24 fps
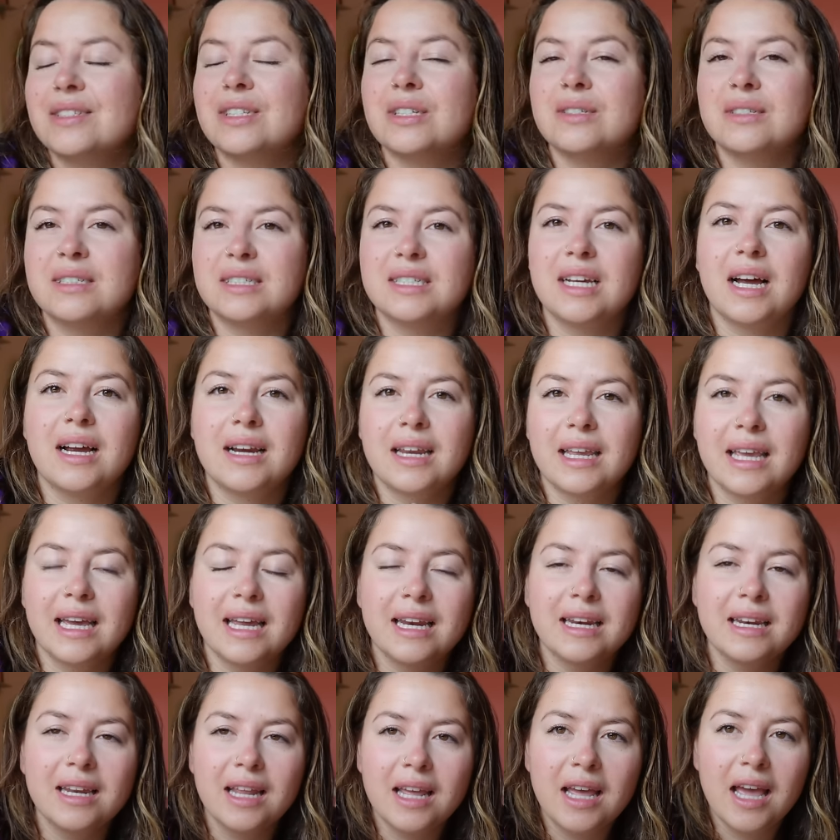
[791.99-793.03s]
So
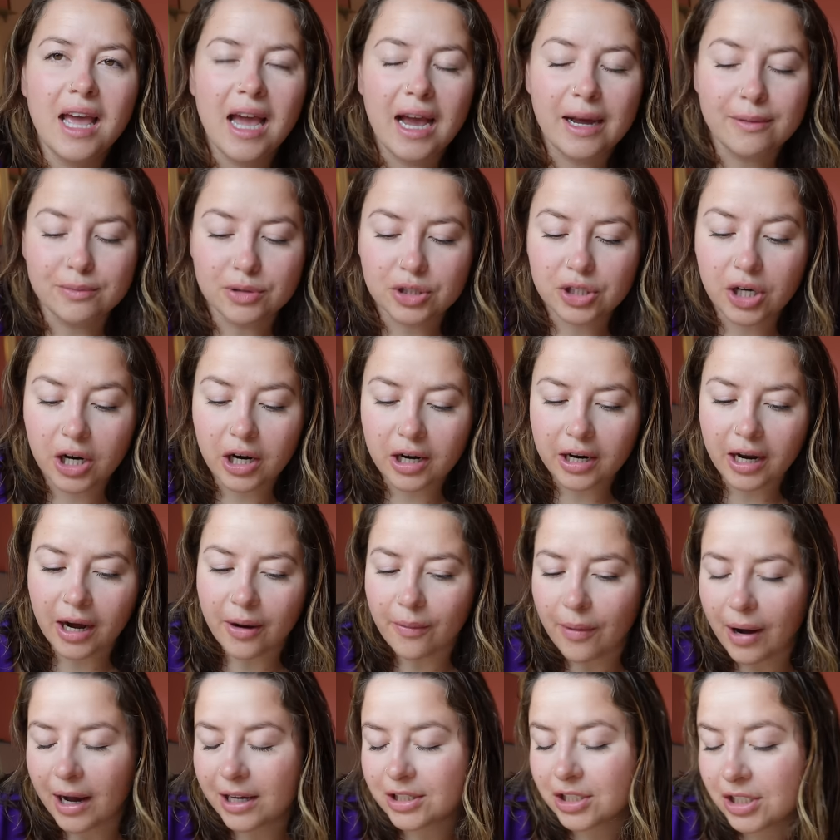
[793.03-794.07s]
Dunkin', I'm sure you're
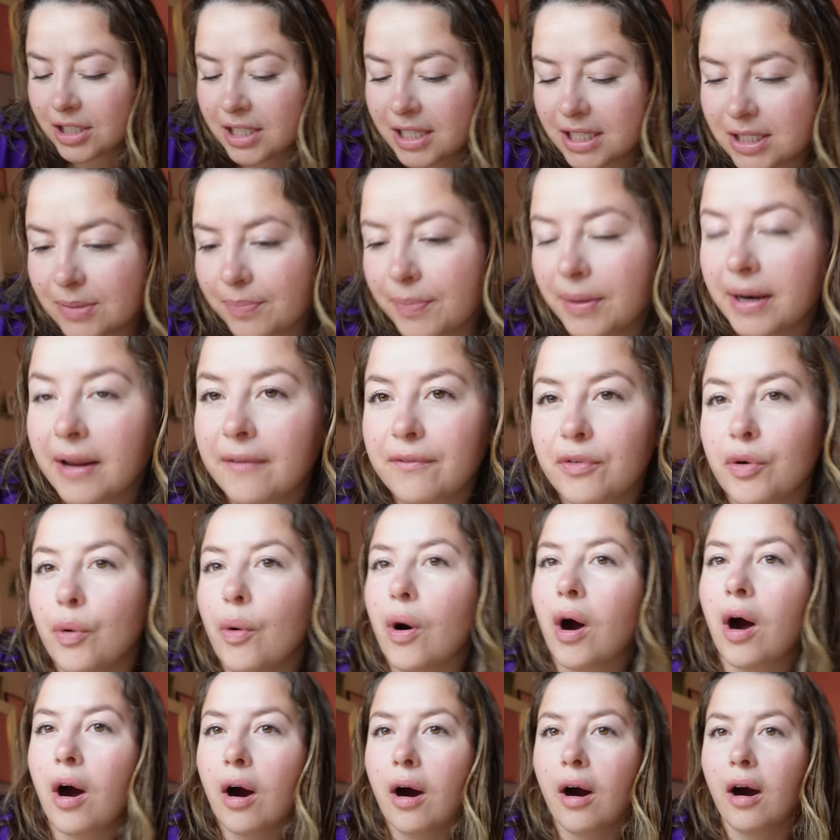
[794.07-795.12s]
not watching this, but if you
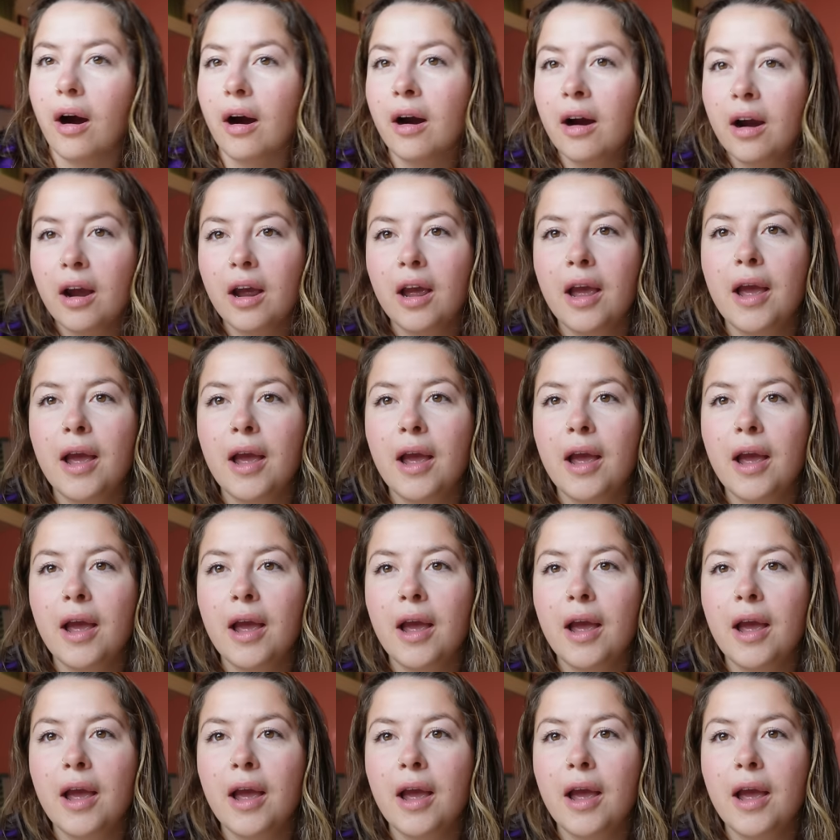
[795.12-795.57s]
are,